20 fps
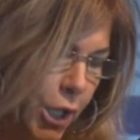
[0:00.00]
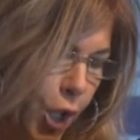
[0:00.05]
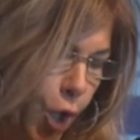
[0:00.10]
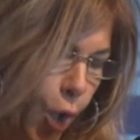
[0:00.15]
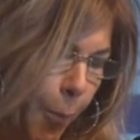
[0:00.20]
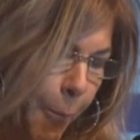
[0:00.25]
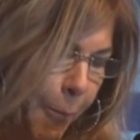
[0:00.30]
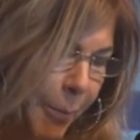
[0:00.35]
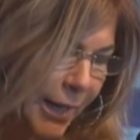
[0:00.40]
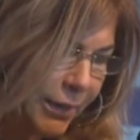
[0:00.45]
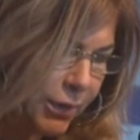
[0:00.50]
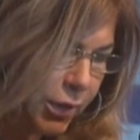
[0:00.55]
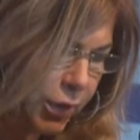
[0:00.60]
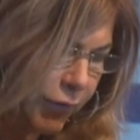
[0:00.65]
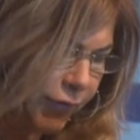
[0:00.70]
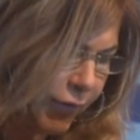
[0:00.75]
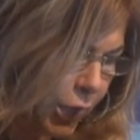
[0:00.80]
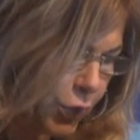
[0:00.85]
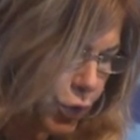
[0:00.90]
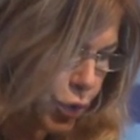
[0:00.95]

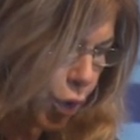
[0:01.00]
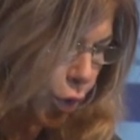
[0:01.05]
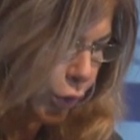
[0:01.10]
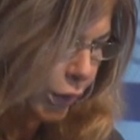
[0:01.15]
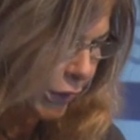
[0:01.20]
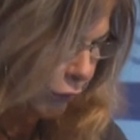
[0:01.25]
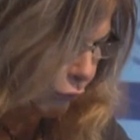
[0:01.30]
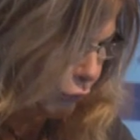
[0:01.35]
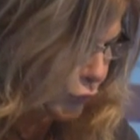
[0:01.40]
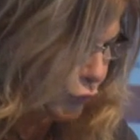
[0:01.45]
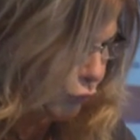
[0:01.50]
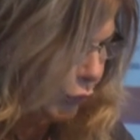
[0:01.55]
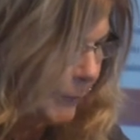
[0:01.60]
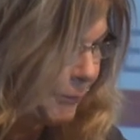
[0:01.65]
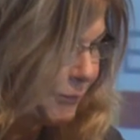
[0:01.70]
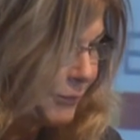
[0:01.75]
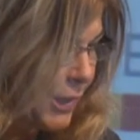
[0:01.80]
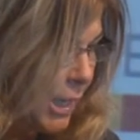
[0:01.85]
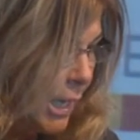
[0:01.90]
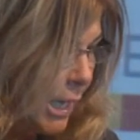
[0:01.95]
competitiveness on industry.
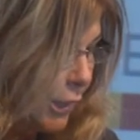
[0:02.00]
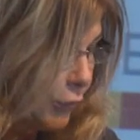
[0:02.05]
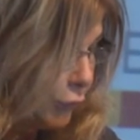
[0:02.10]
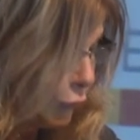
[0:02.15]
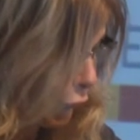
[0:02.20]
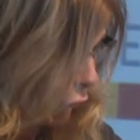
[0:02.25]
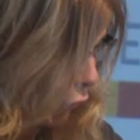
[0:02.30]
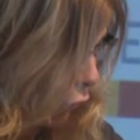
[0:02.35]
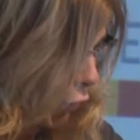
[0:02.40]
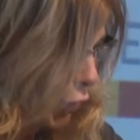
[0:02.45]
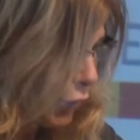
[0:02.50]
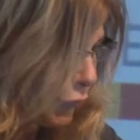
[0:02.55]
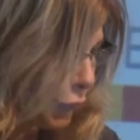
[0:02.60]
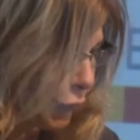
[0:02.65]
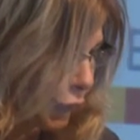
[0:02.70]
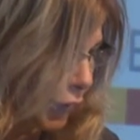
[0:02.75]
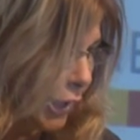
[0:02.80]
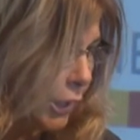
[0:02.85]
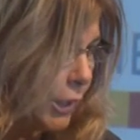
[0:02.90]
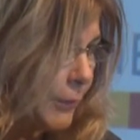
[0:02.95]

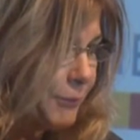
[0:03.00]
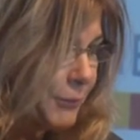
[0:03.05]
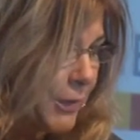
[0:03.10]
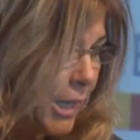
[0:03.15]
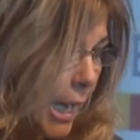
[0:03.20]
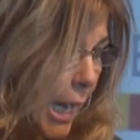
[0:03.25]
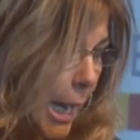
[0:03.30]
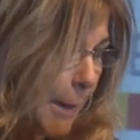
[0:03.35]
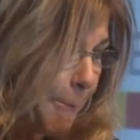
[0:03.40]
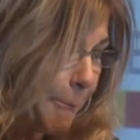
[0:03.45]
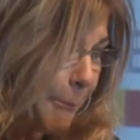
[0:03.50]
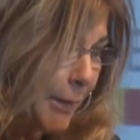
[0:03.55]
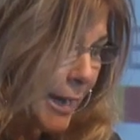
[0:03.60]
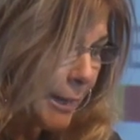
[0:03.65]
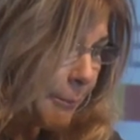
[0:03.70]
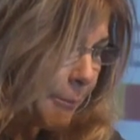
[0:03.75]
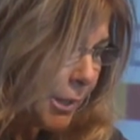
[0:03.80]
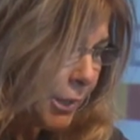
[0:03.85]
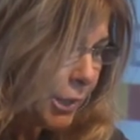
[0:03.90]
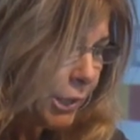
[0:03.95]
Three, a
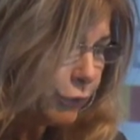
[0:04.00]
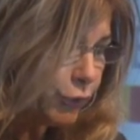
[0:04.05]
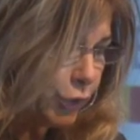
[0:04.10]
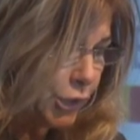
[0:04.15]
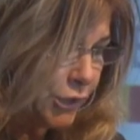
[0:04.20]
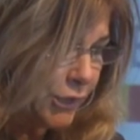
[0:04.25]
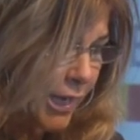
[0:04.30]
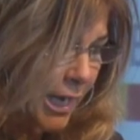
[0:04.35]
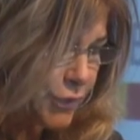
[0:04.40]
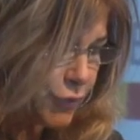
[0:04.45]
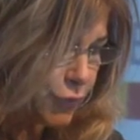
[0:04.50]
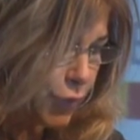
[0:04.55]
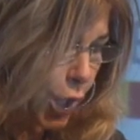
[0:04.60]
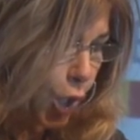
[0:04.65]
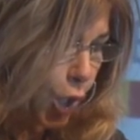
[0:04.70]
permanent industrial